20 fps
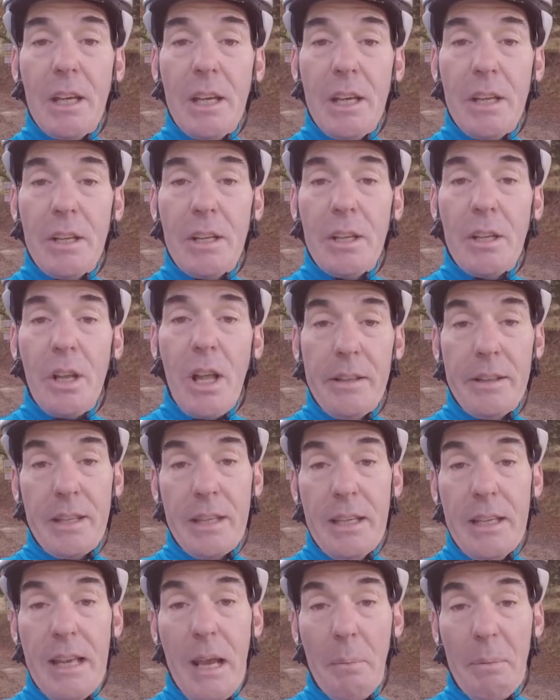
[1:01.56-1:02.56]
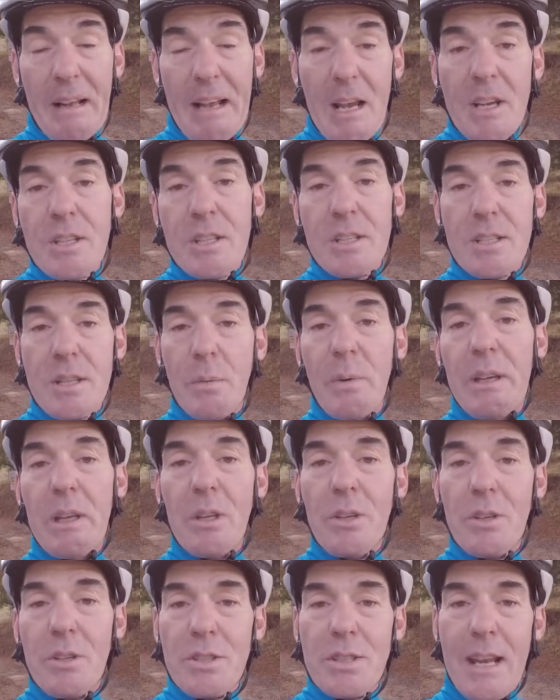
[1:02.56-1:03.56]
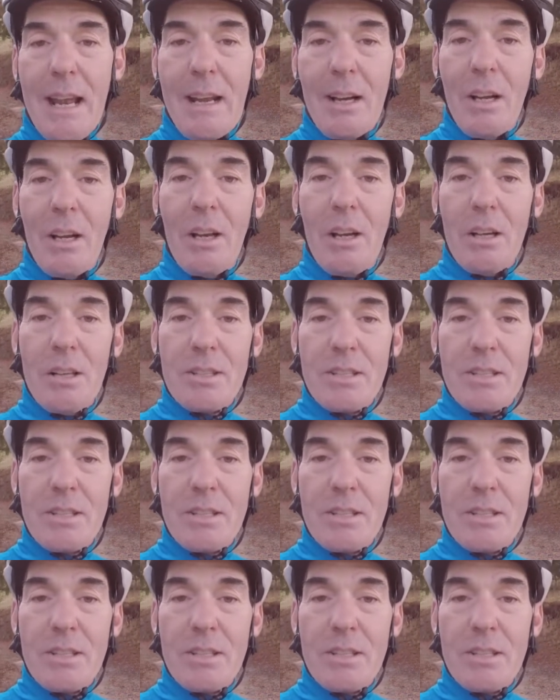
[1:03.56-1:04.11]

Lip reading: in the applications that we use to analyze